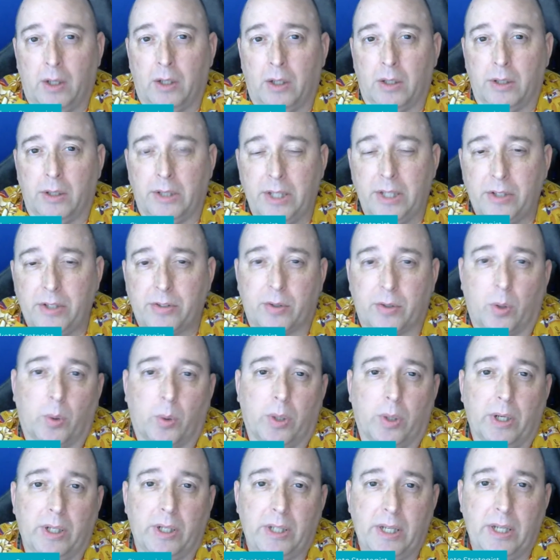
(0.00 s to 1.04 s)
Lead
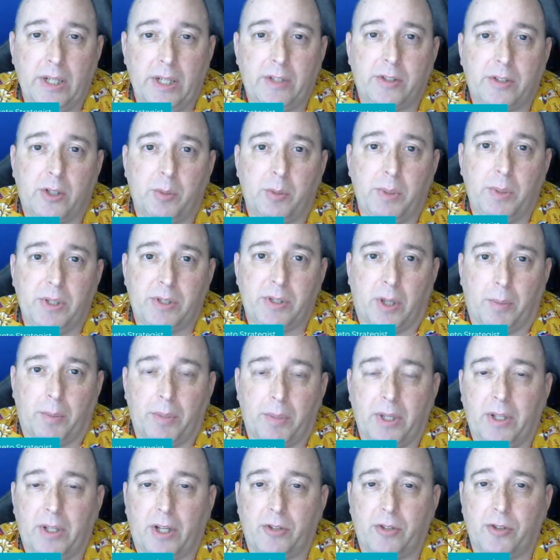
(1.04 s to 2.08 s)
scoring needs to be
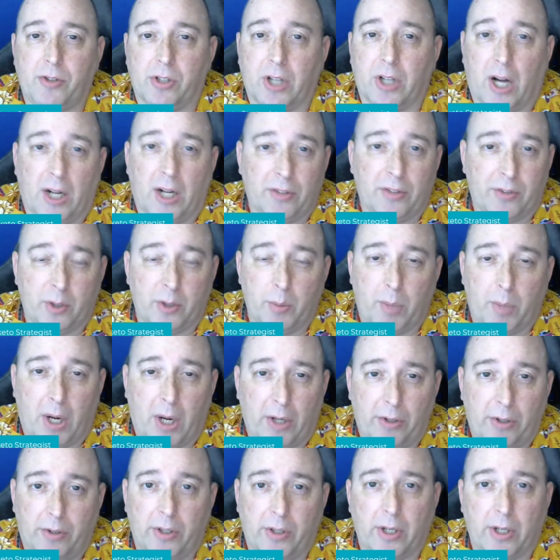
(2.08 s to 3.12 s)
something that you're constantly
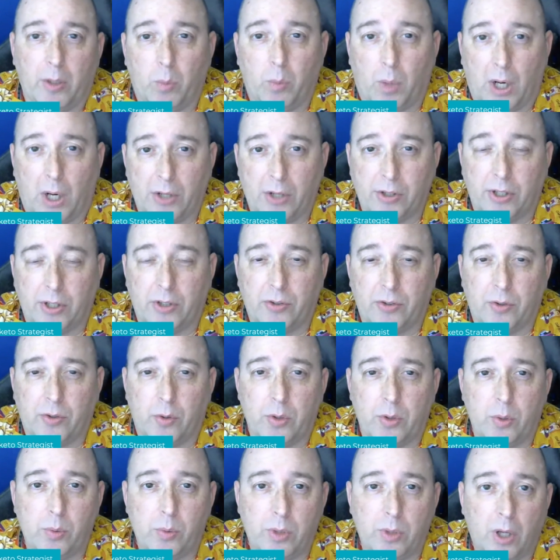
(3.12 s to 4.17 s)
monitoring and watching so
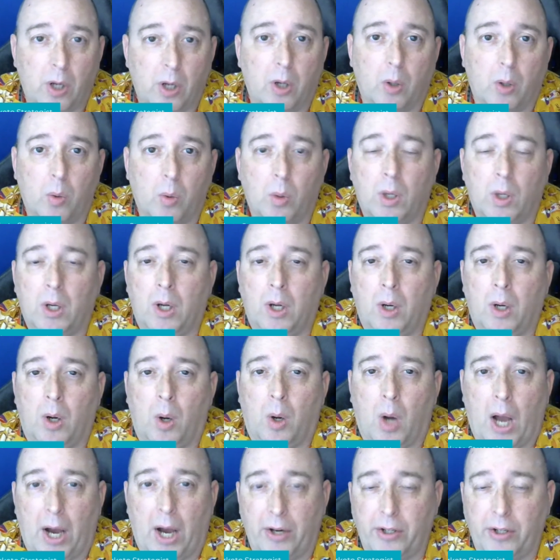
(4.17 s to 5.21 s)
you know
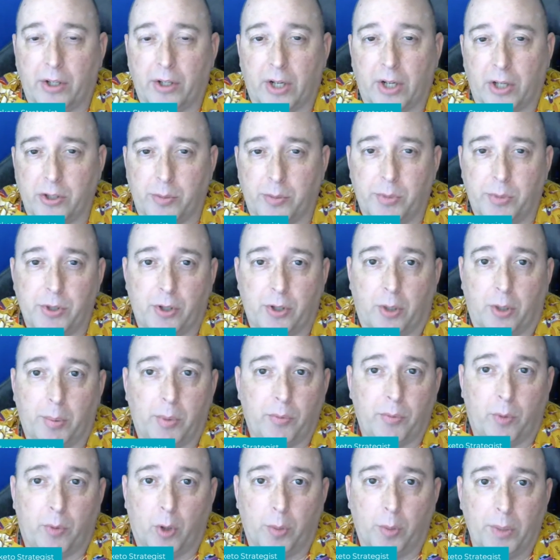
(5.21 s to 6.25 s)
how your customers are
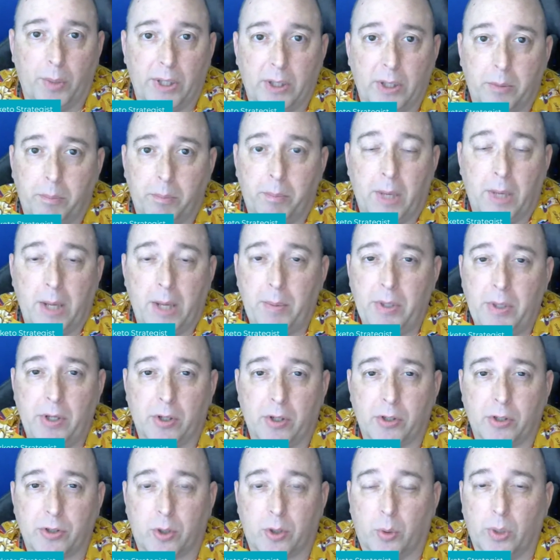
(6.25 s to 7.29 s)
performing. Maybe
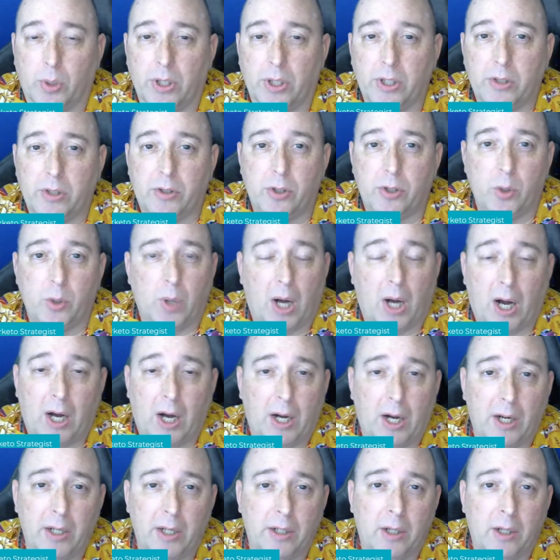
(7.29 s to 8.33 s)
you're scoring too
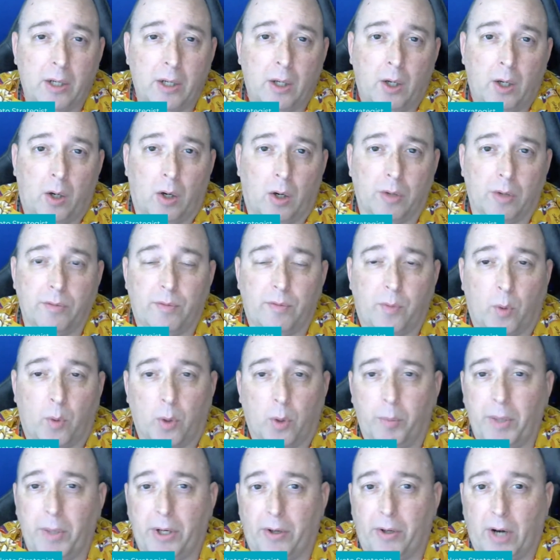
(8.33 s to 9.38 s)
high on
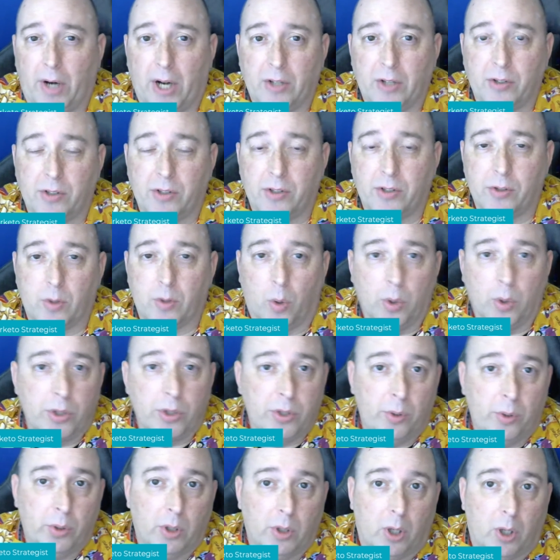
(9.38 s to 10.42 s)
form interactions or
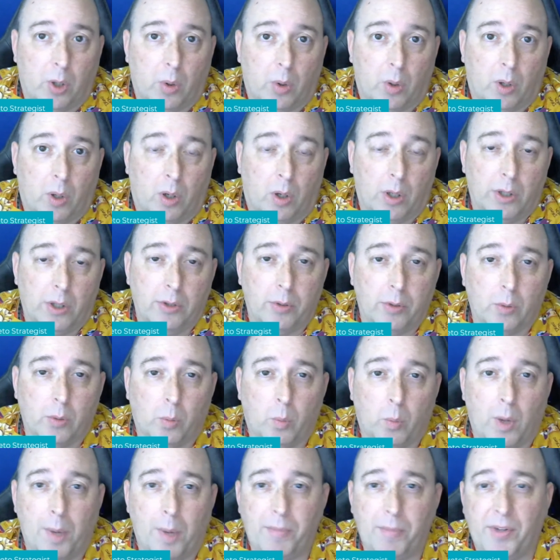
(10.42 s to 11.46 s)
too low on
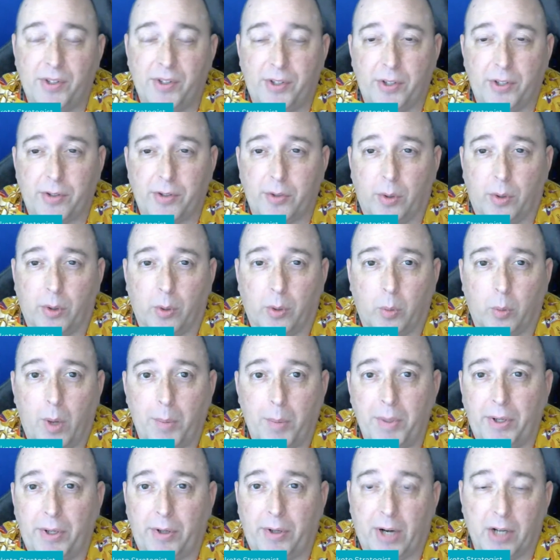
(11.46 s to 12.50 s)
web visits or web
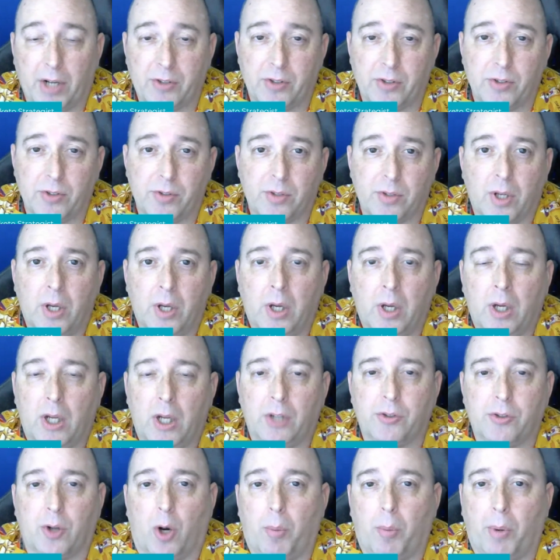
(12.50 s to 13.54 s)
interactions.
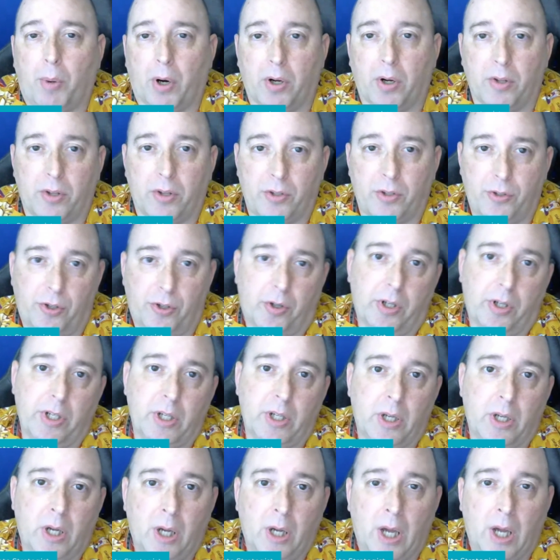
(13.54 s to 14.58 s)
It's all part of the journey,
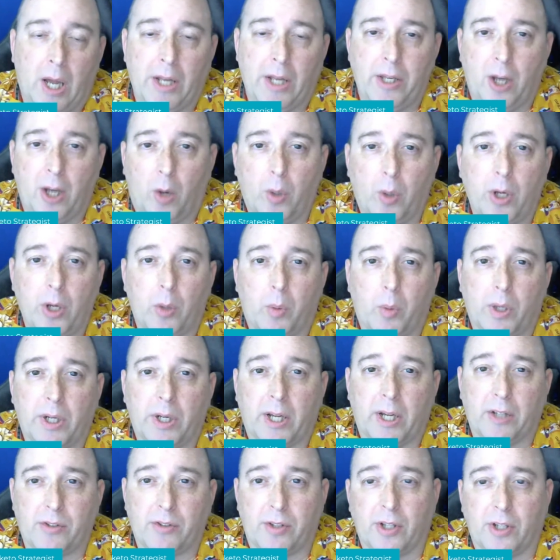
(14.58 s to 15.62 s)
and knowing what
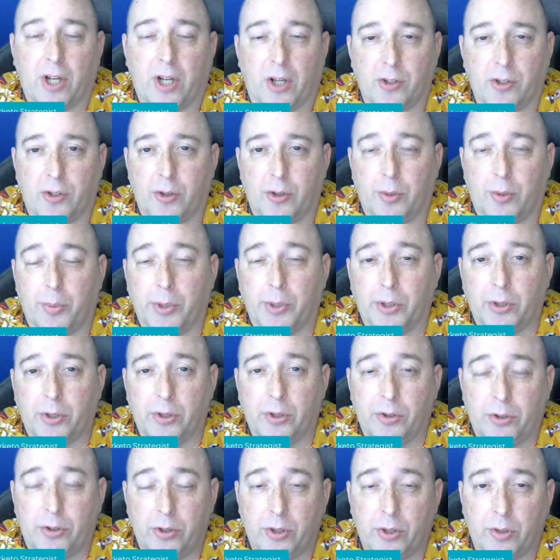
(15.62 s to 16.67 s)
gets the customer
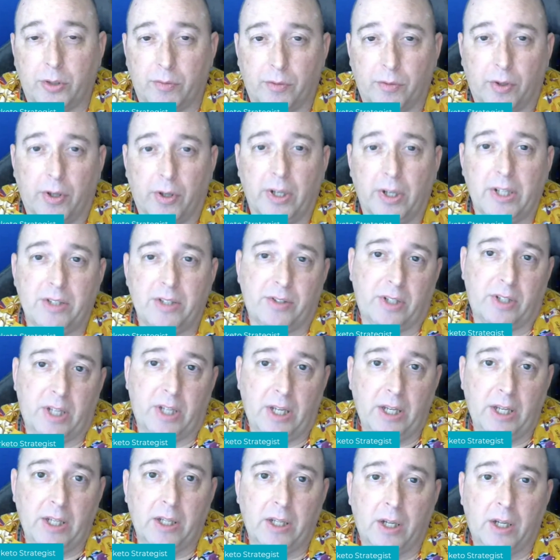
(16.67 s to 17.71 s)
to convert is key.